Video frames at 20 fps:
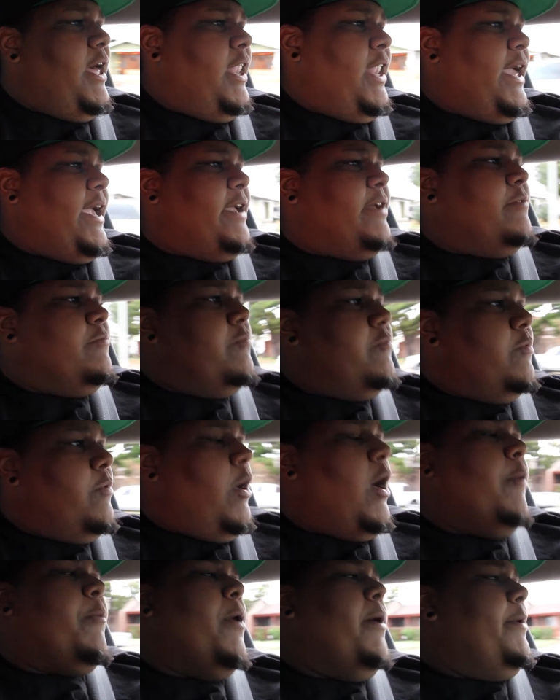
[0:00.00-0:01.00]
Like,
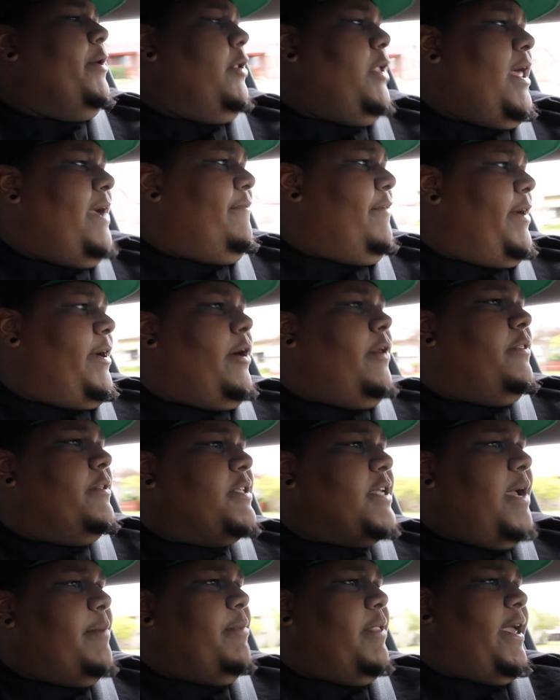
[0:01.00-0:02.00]
I'll probably go live like all the
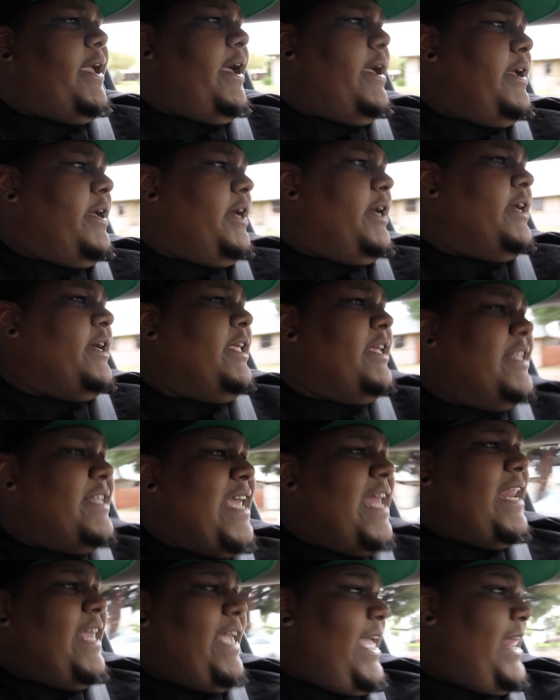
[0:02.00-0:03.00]
time, but like a
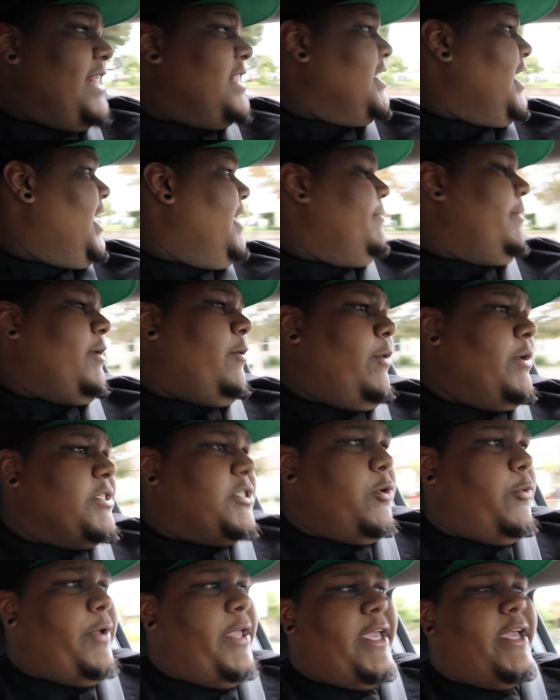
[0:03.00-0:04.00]
dedicated time, like once
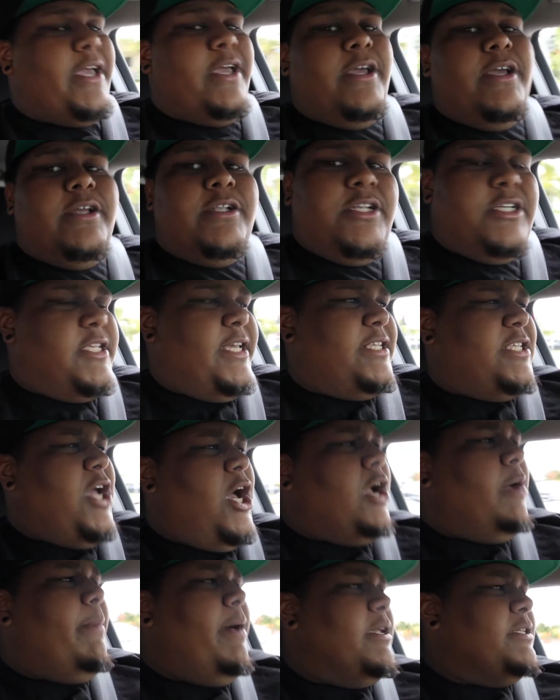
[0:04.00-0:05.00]
a week, just like
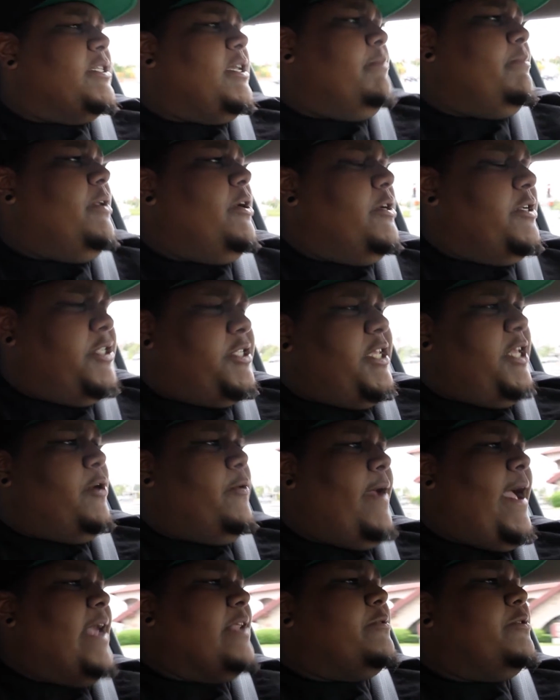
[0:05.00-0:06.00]
talk about something or just
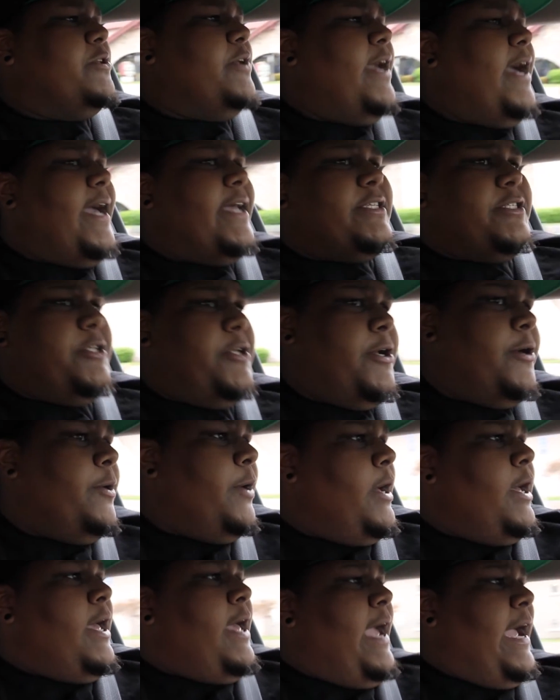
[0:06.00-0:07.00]
interact with you guys, you know.
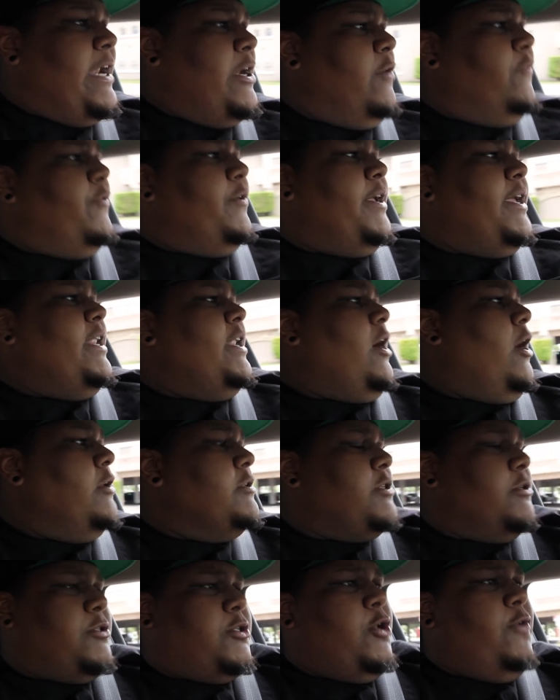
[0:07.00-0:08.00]
And don't forget
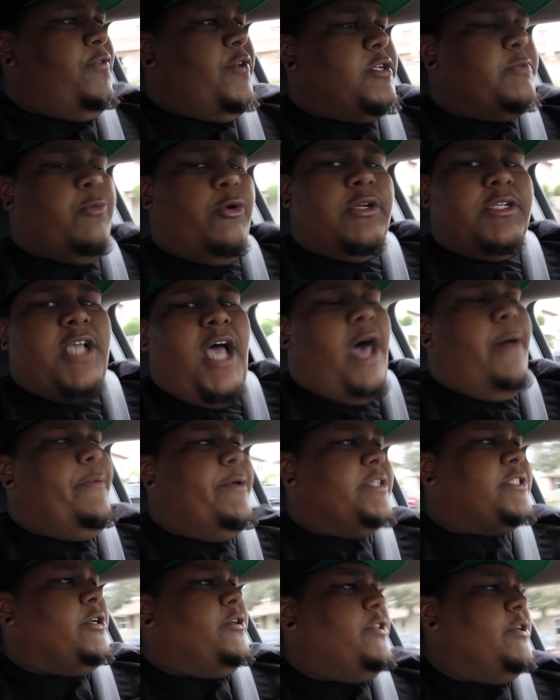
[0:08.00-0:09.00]
also too, if there's more
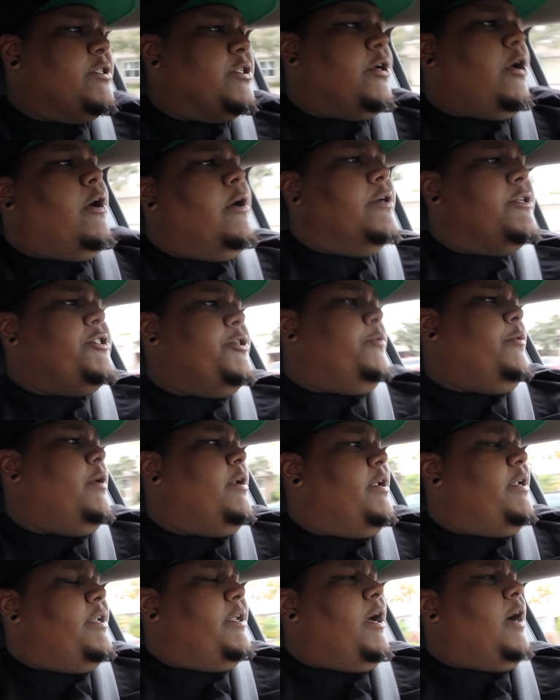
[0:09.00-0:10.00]
topics or there's cars you
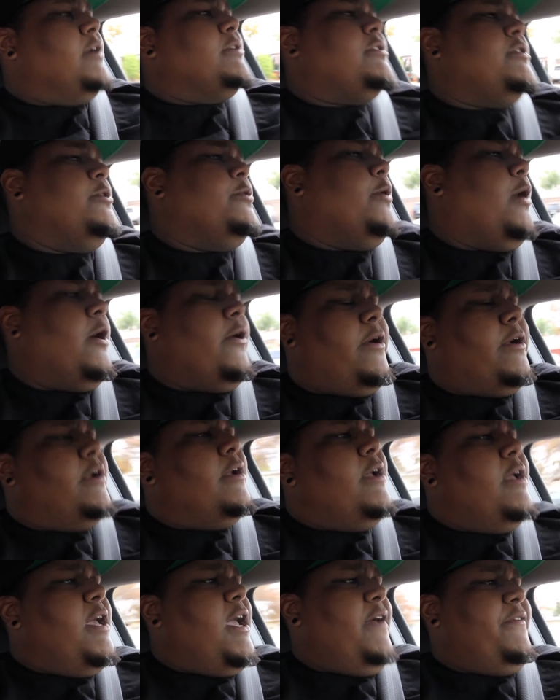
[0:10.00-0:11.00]
want to talk to, or
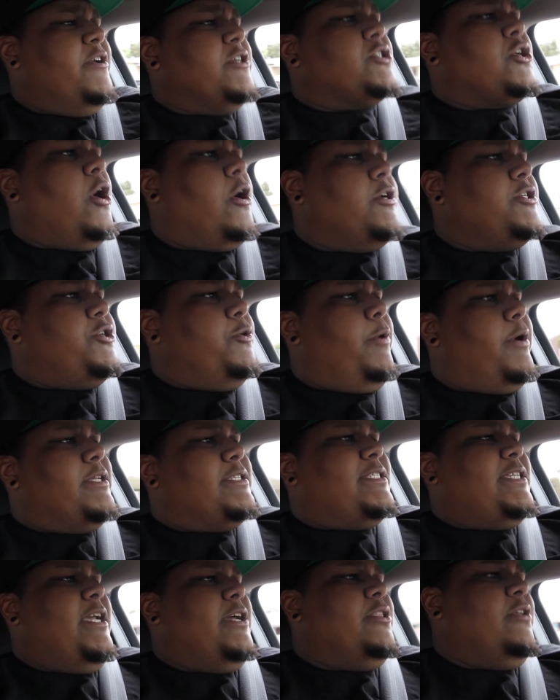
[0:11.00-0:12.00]
if there's cars you want
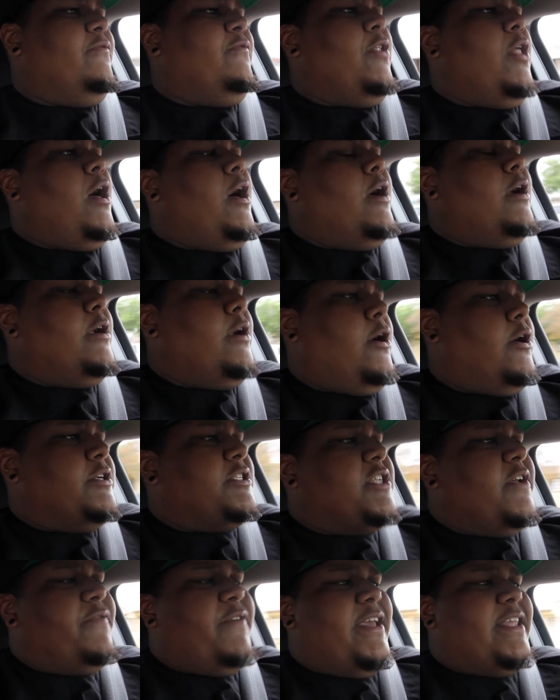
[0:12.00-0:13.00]
to see on the vlog or
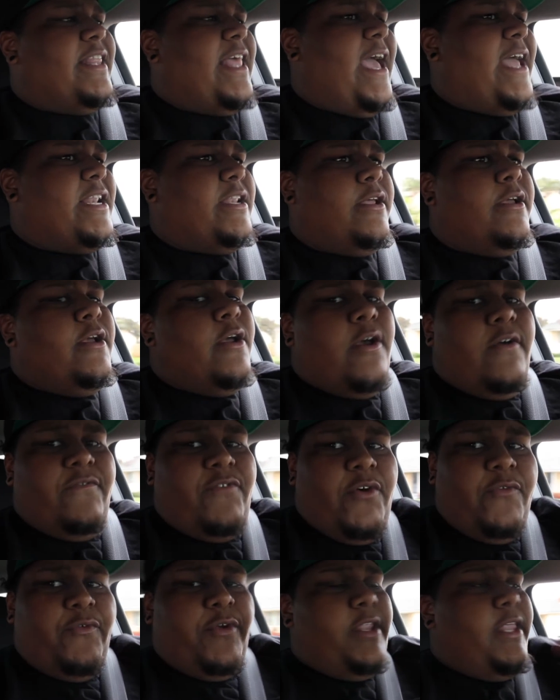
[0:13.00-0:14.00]
stuff like that,
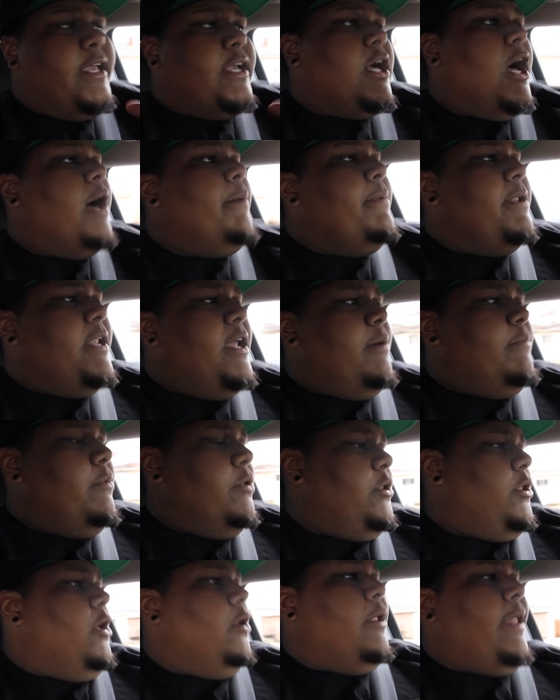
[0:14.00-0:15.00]
feel free to like comment down
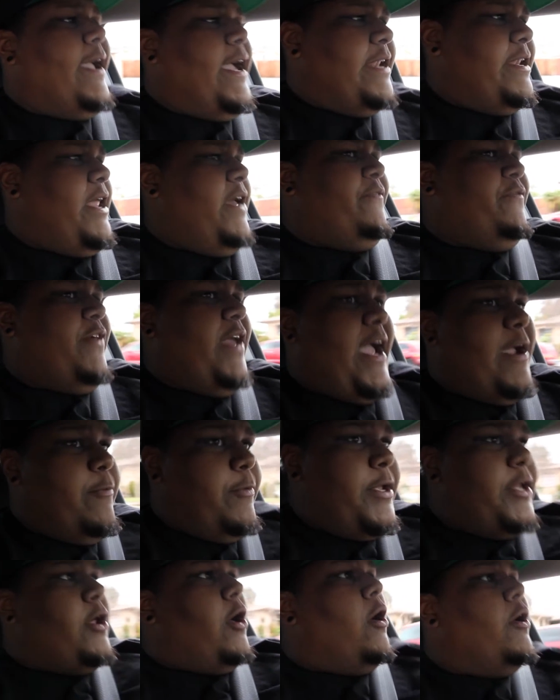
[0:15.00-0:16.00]
below. Like, I
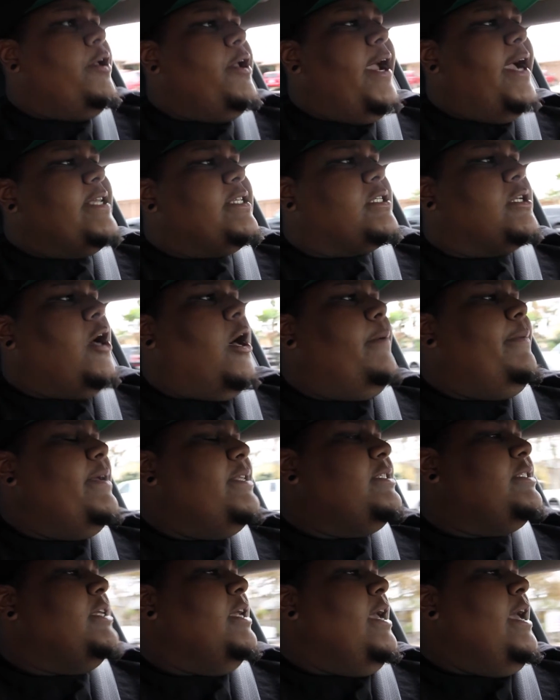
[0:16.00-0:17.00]
read all you guys'
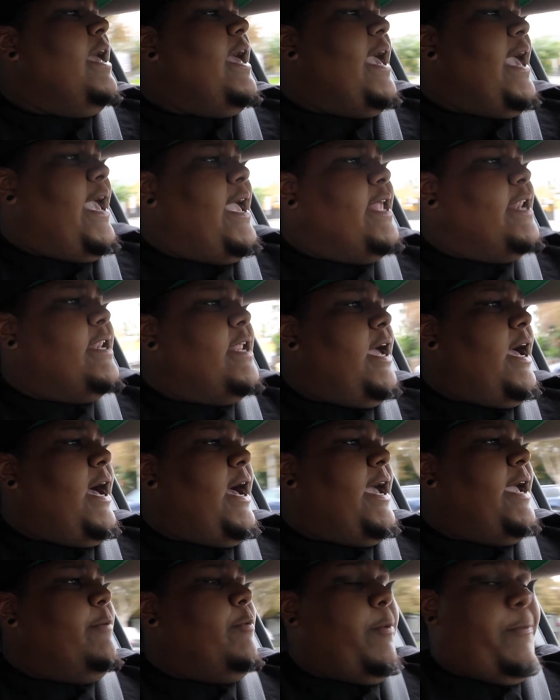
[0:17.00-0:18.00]
comments and
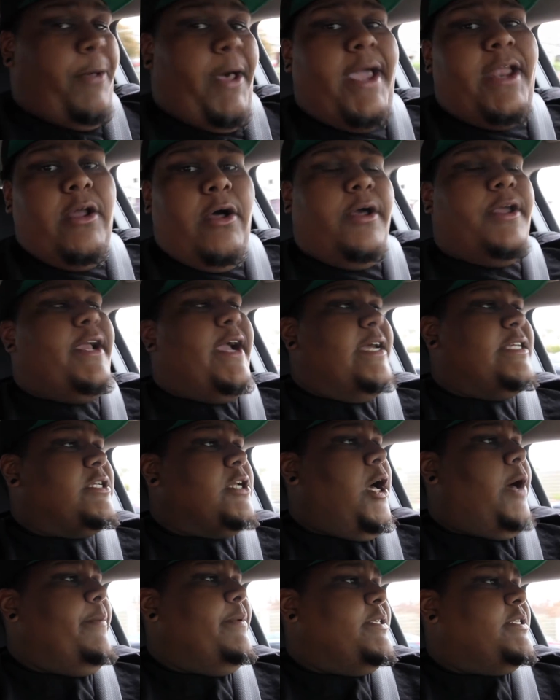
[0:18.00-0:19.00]
I reply to all you guys'
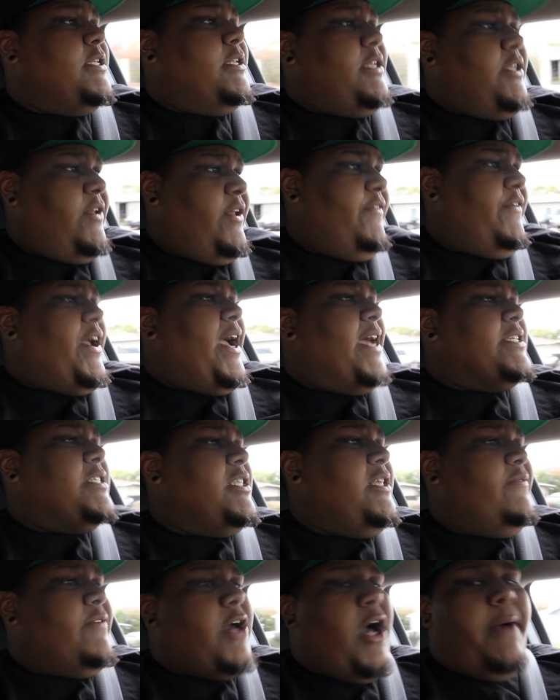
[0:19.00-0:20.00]
comments. And you guys
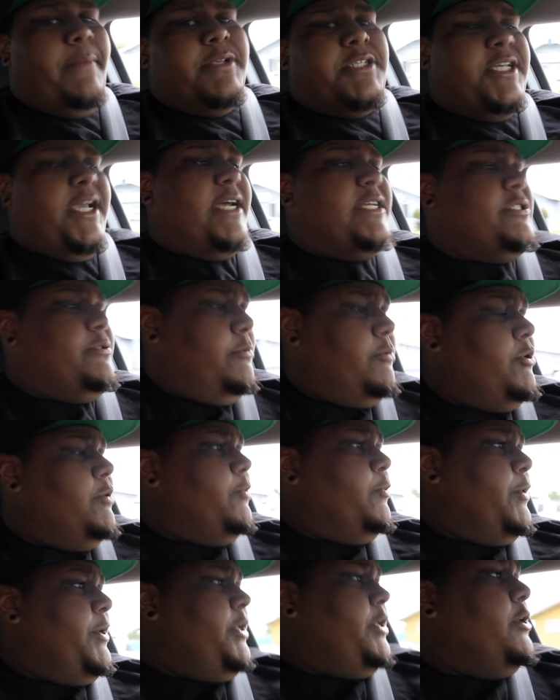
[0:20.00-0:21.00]

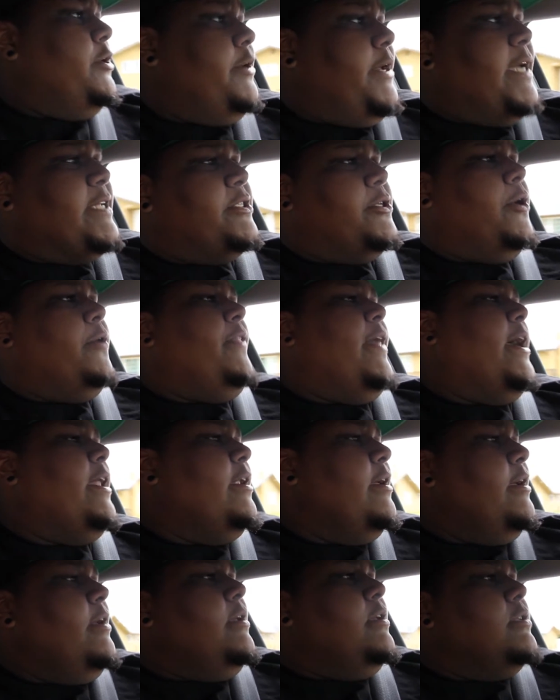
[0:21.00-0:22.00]
know
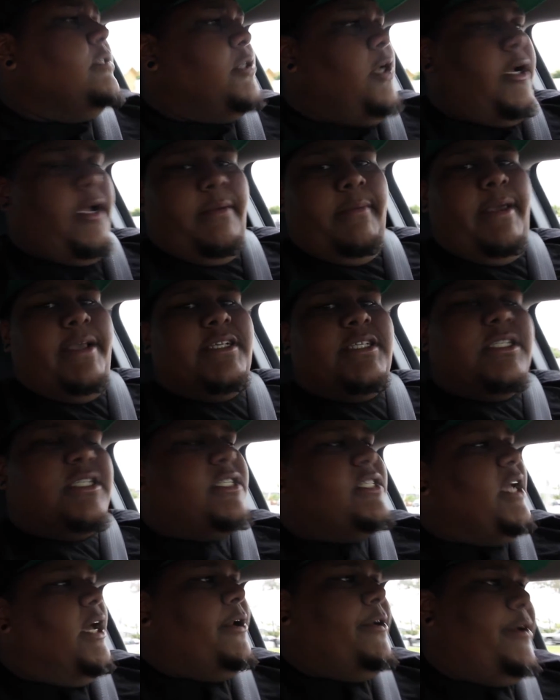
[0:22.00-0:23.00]
that. Sorry, I'm like
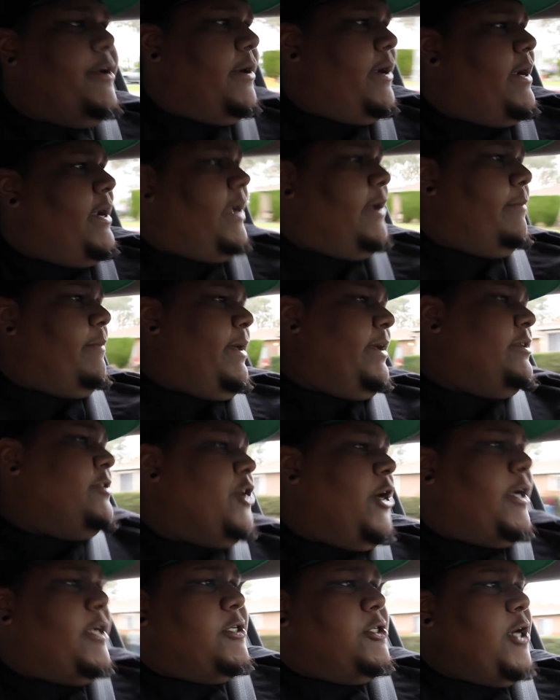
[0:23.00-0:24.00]
stuttering right now. I'm like
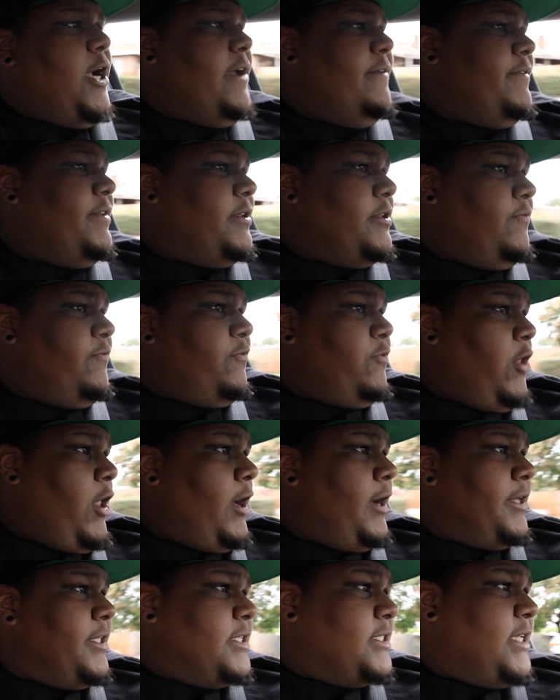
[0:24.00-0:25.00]
trying to drive and
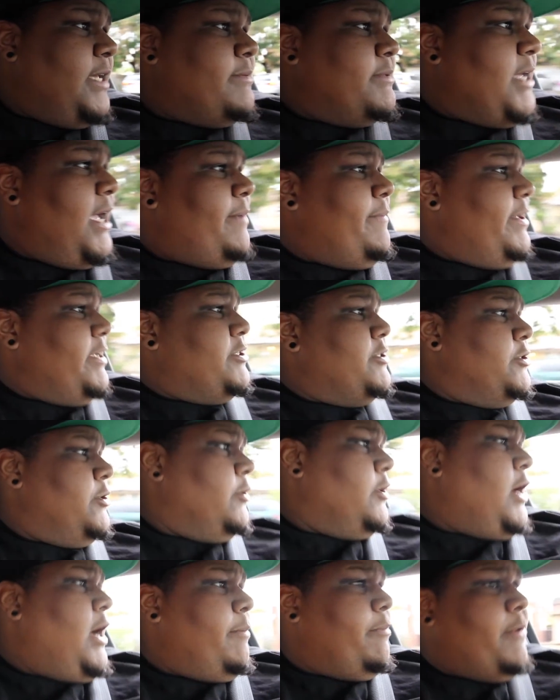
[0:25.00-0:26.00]
vlog at the same time, make sure there's
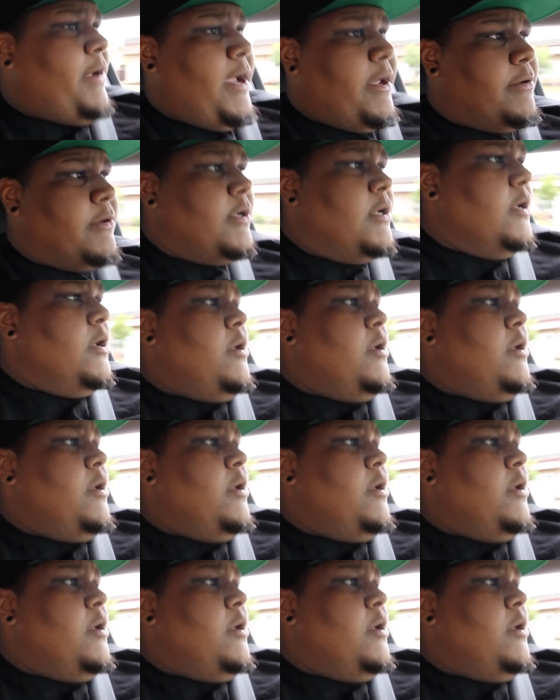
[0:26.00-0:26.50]
no cop around.